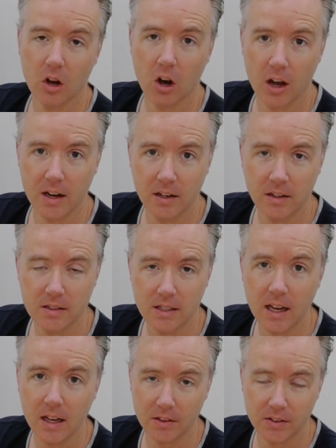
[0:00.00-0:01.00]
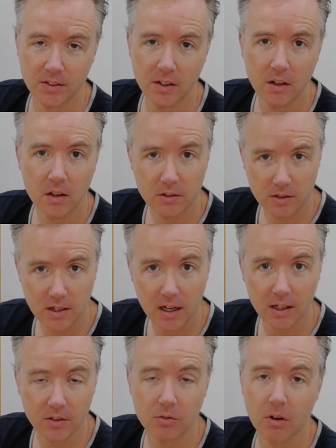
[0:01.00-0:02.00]
9 tenths. So
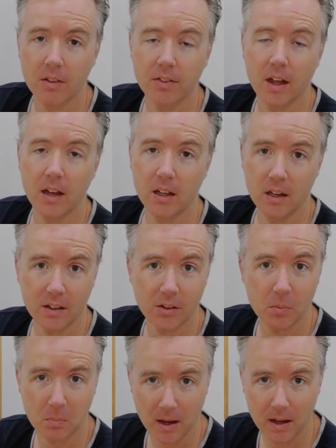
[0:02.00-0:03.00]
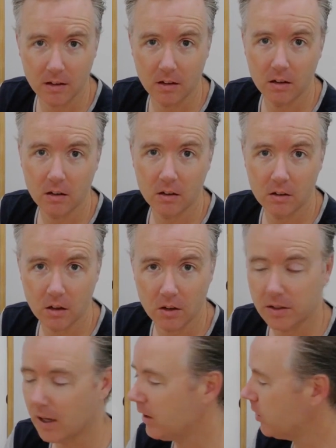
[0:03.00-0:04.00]
now let's write that in expanded
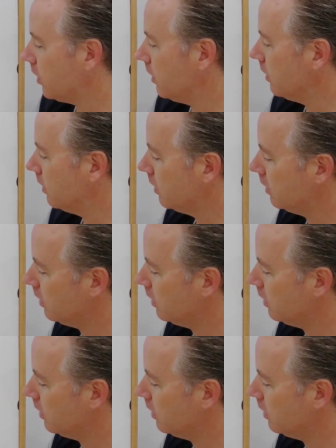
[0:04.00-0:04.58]
notation.